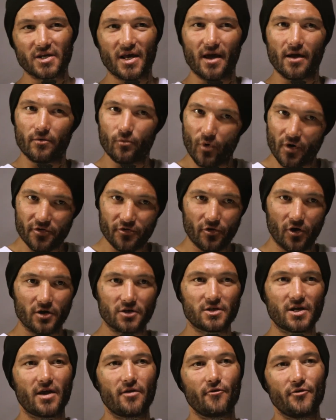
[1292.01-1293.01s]
and whatnot
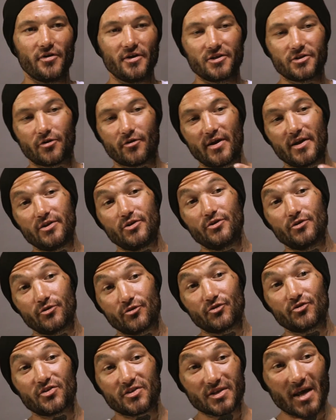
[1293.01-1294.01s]
and reintegrate you into
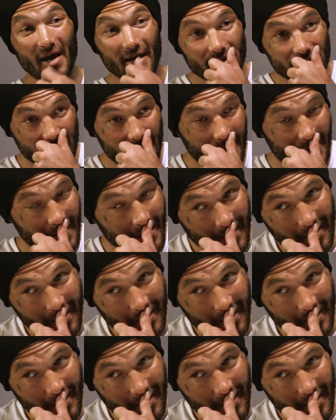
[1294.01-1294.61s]
society.